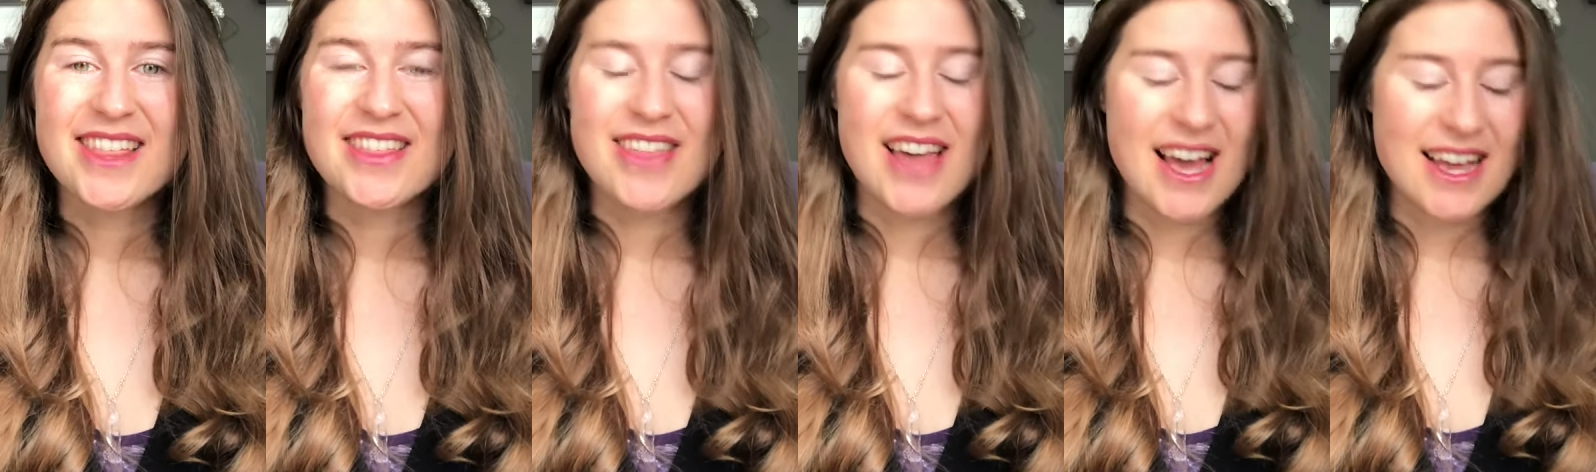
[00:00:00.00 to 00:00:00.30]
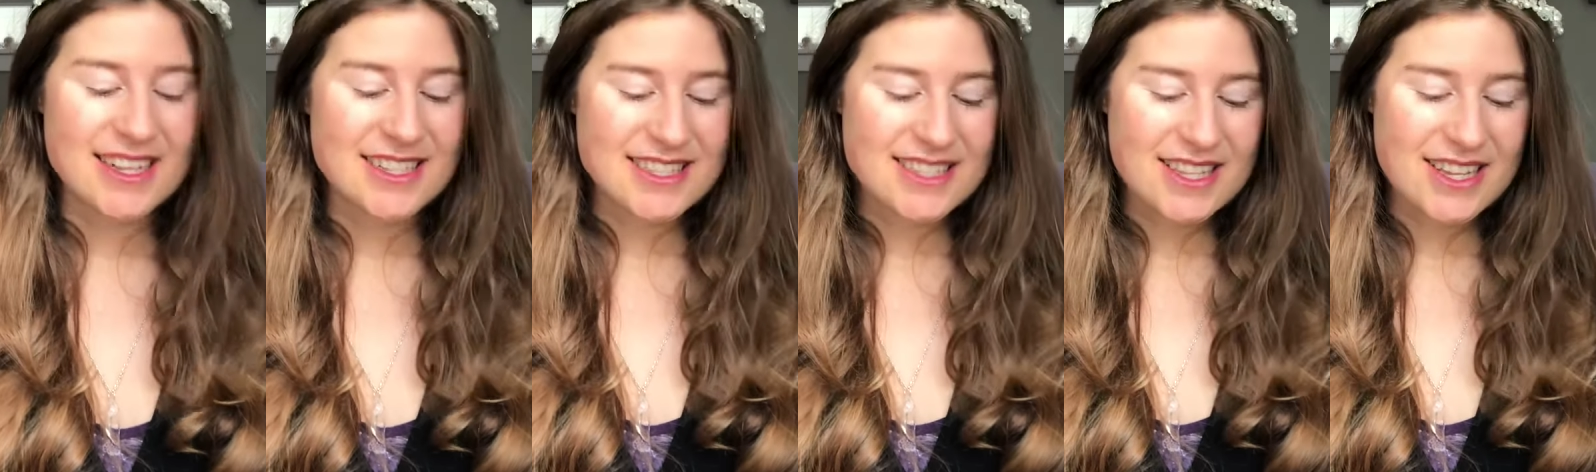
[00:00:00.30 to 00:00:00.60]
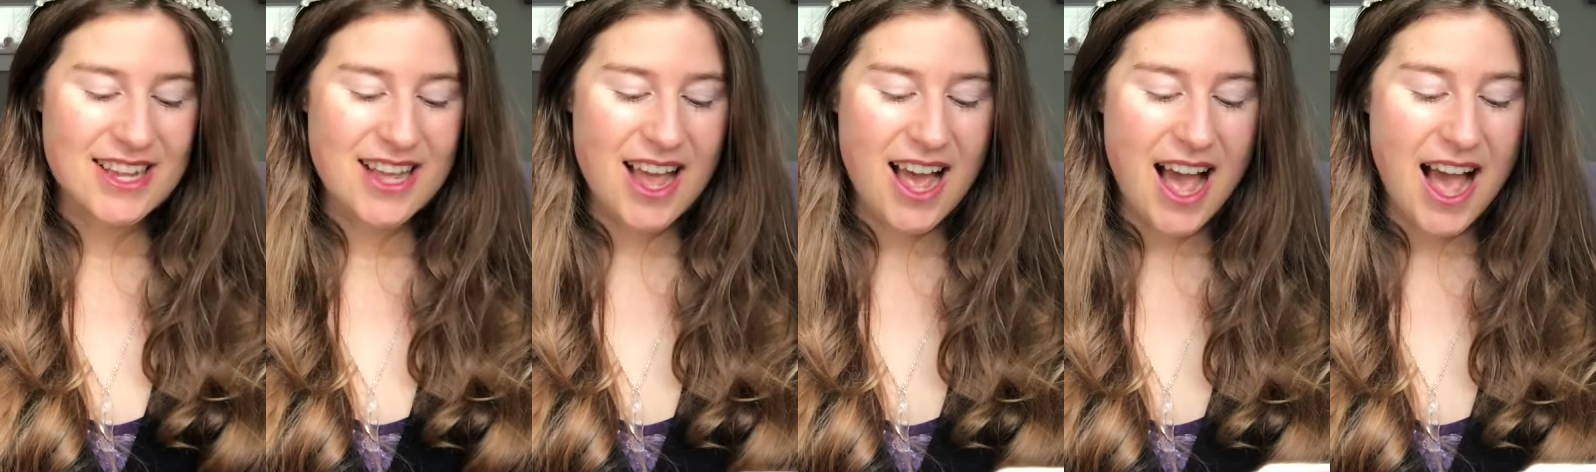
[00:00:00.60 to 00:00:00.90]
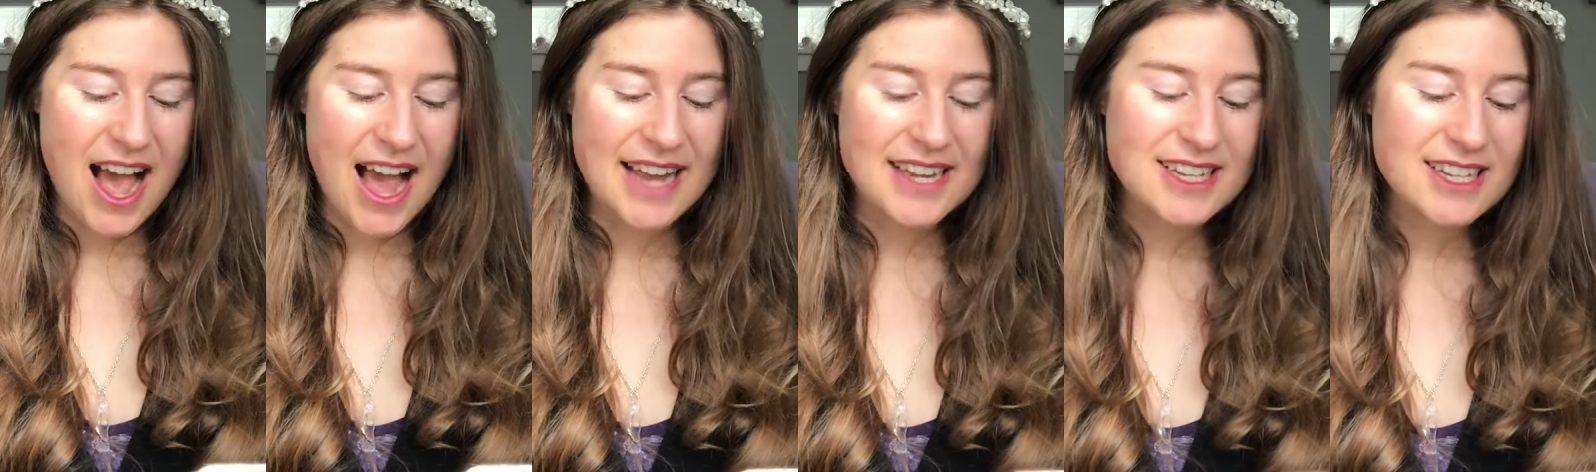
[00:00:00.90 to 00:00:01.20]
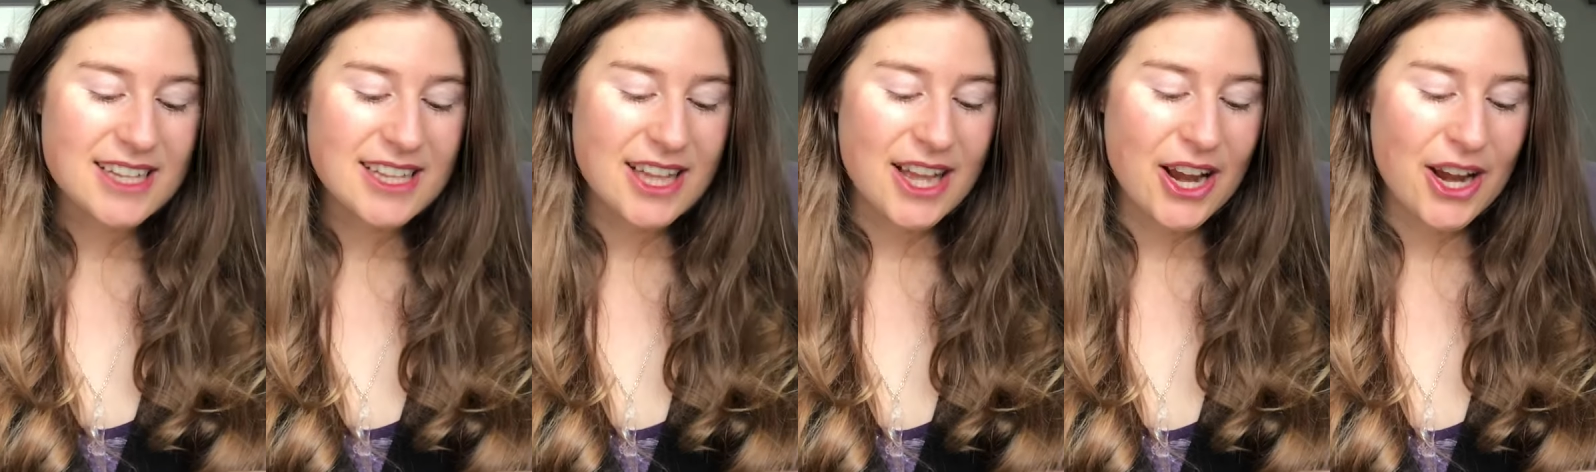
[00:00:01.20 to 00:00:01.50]
that I
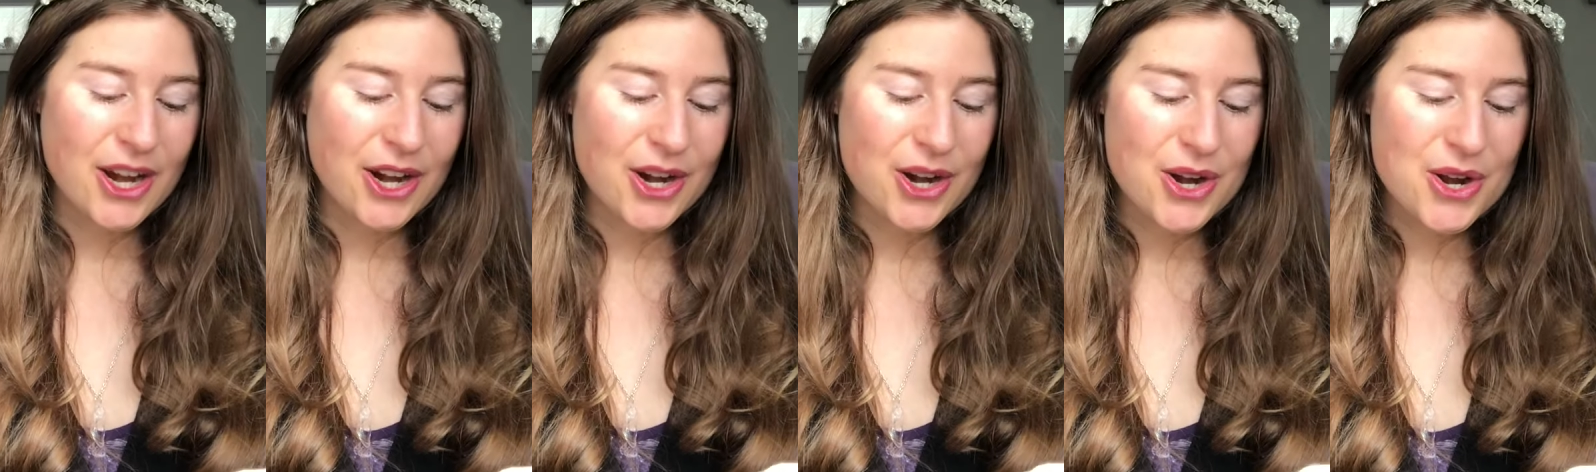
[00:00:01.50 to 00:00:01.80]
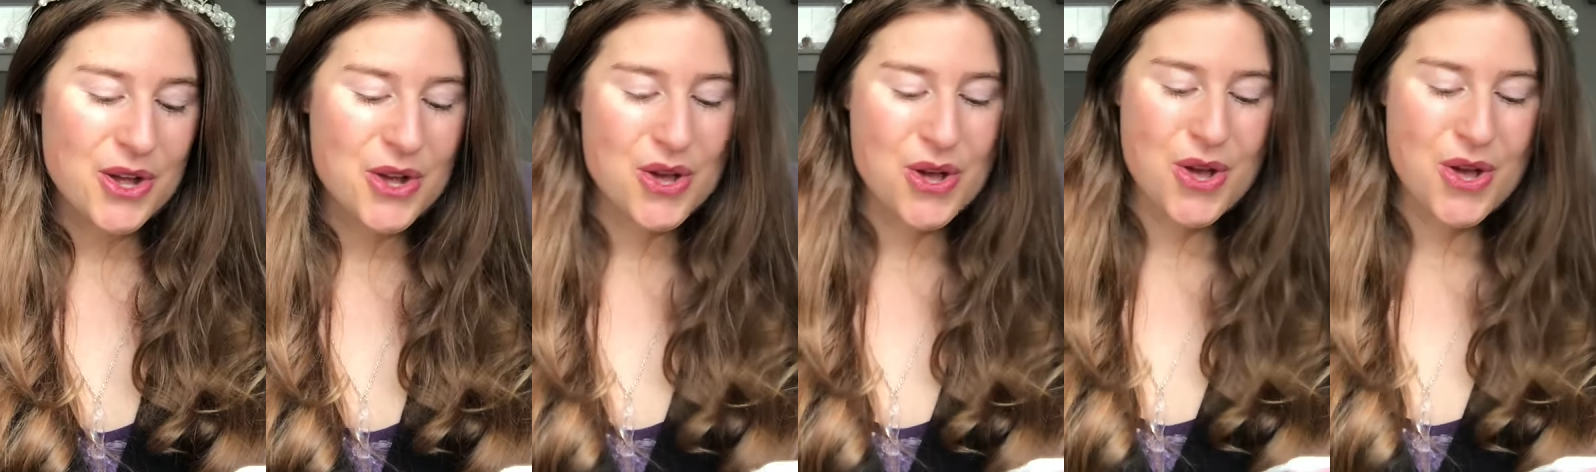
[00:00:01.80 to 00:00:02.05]
declare